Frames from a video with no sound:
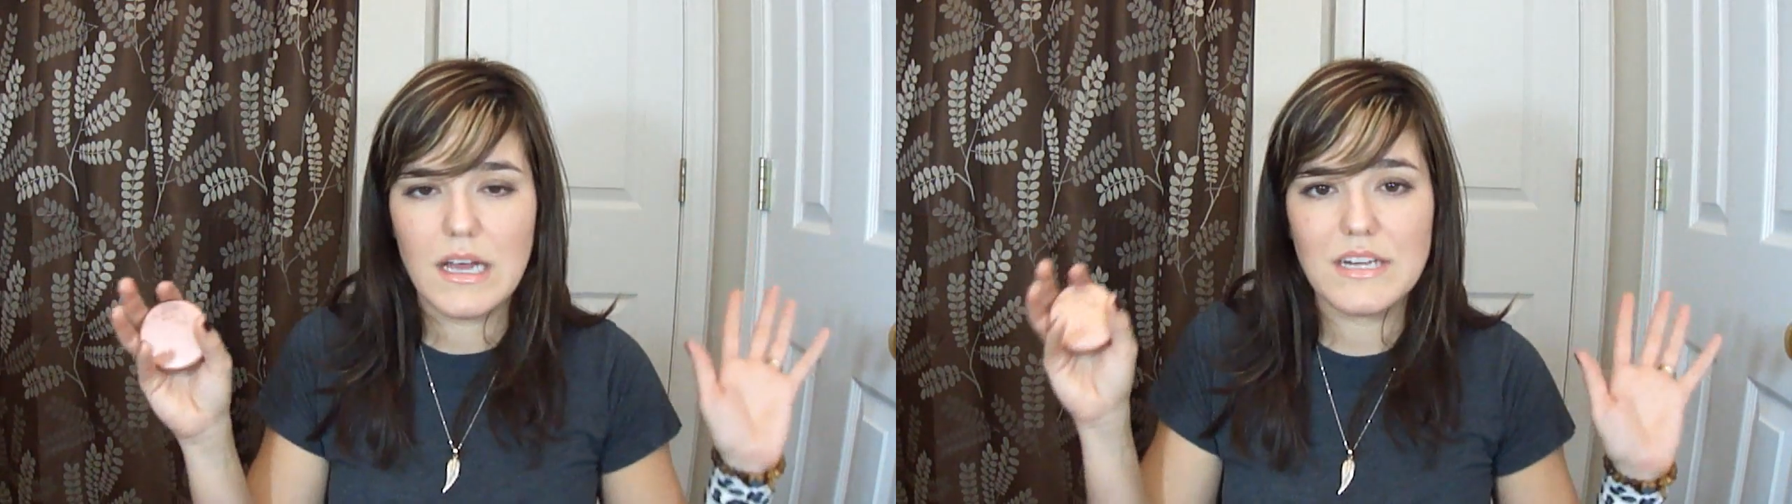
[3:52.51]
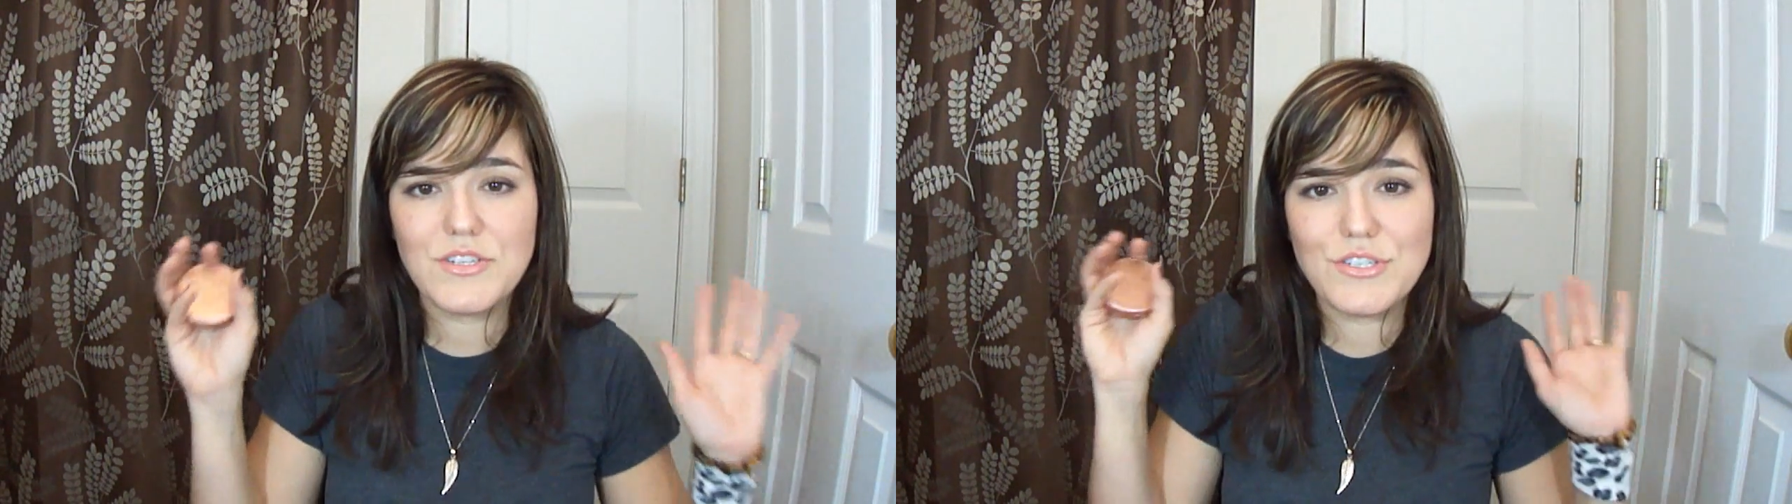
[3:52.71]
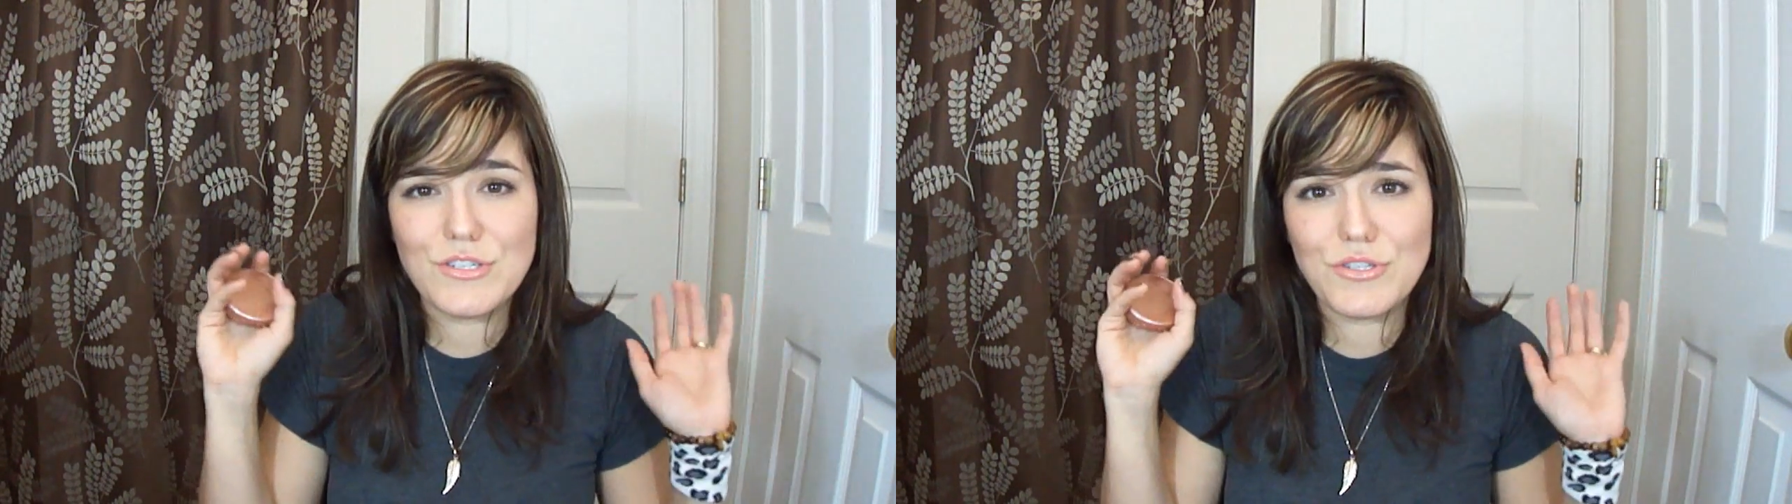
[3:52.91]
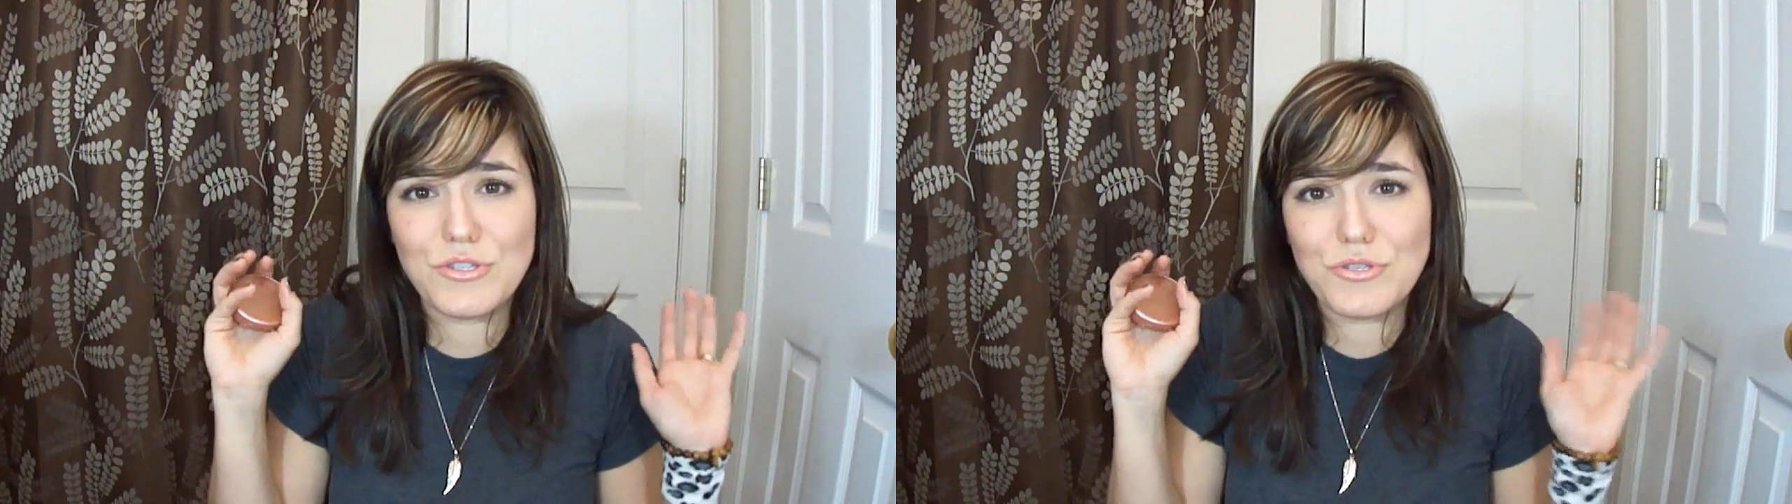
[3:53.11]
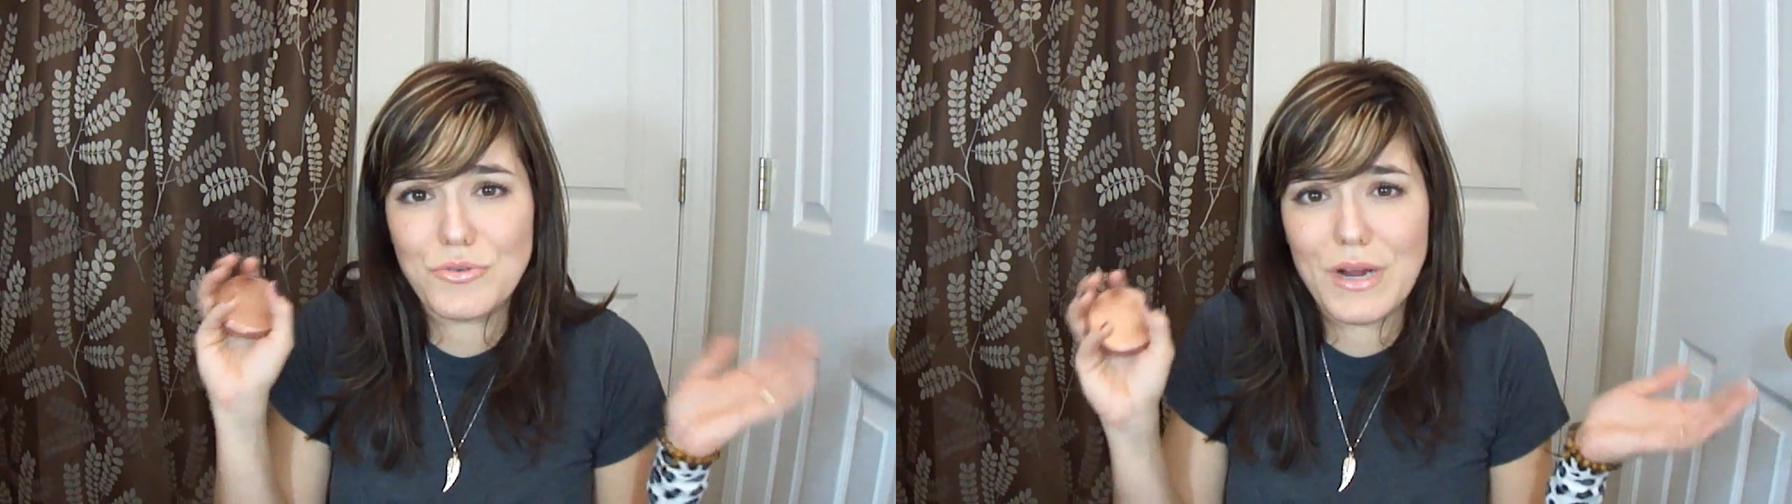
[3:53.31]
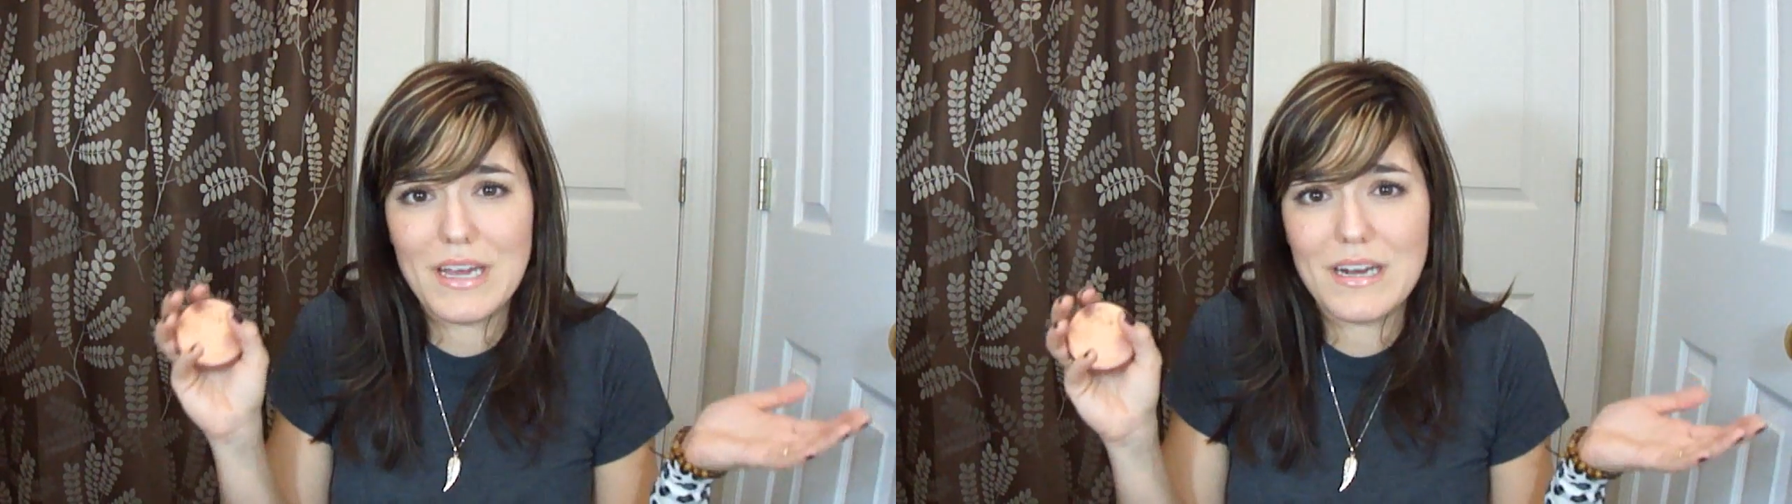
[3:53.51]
It's just straight